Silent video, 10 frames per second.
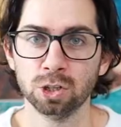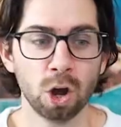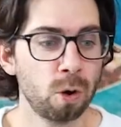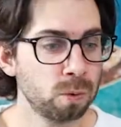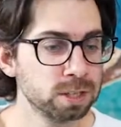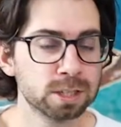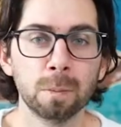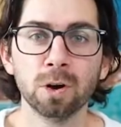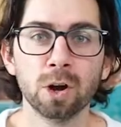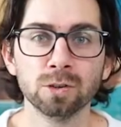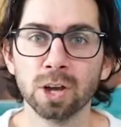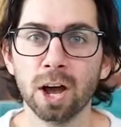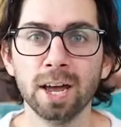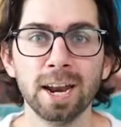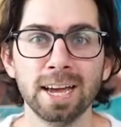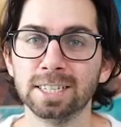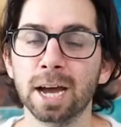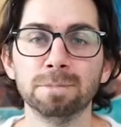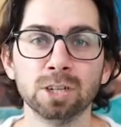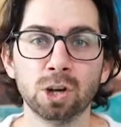So when someone goes on and
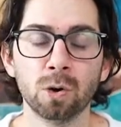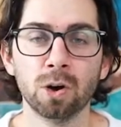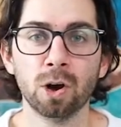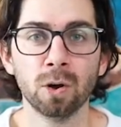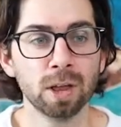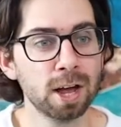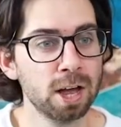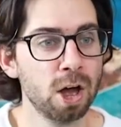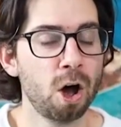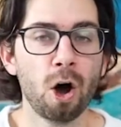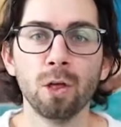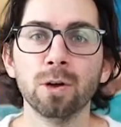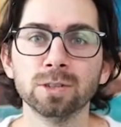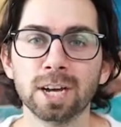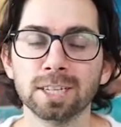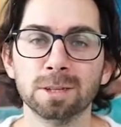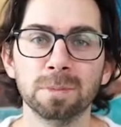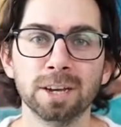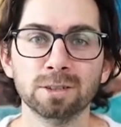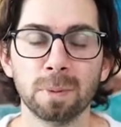types in Coca-Cola, all those custom
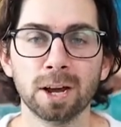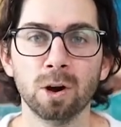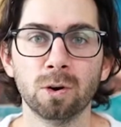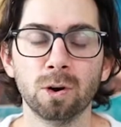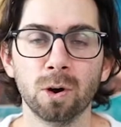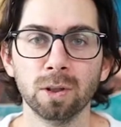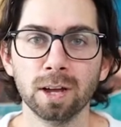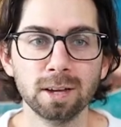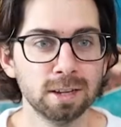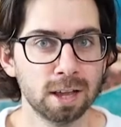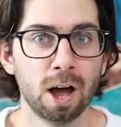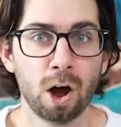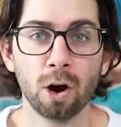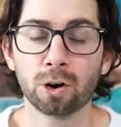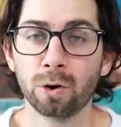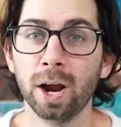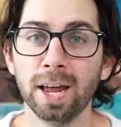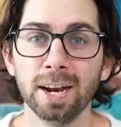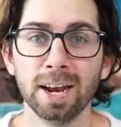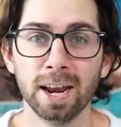GIFs by Coca-Cola are
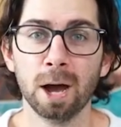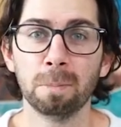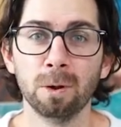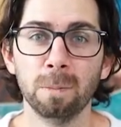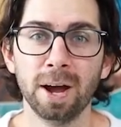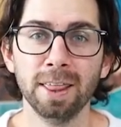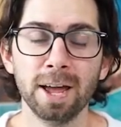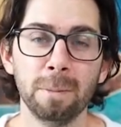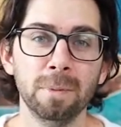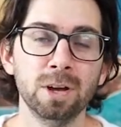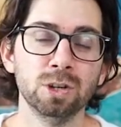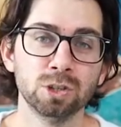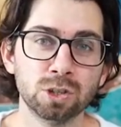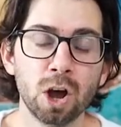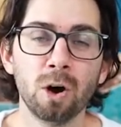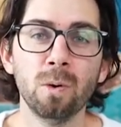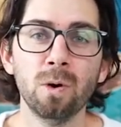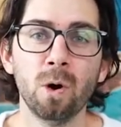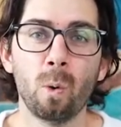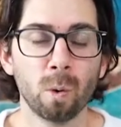created and uploaded by them. So
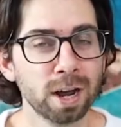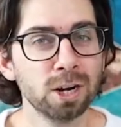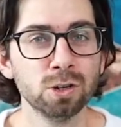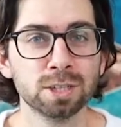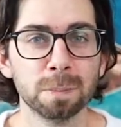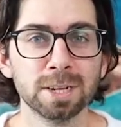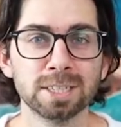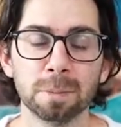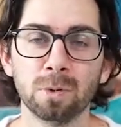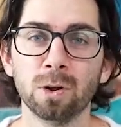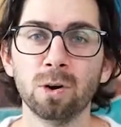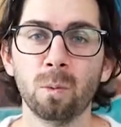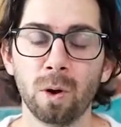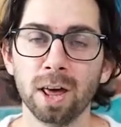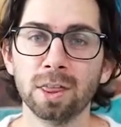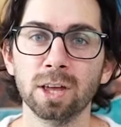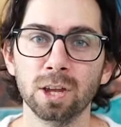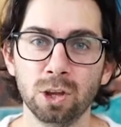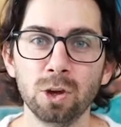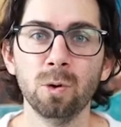we're going to do something similar with
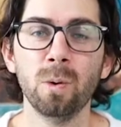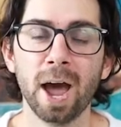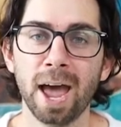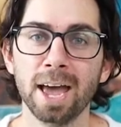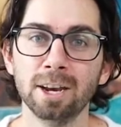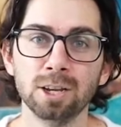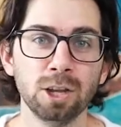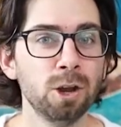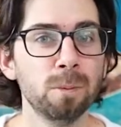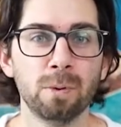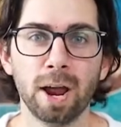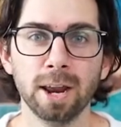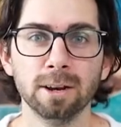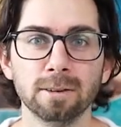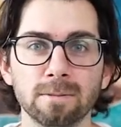you and your brand.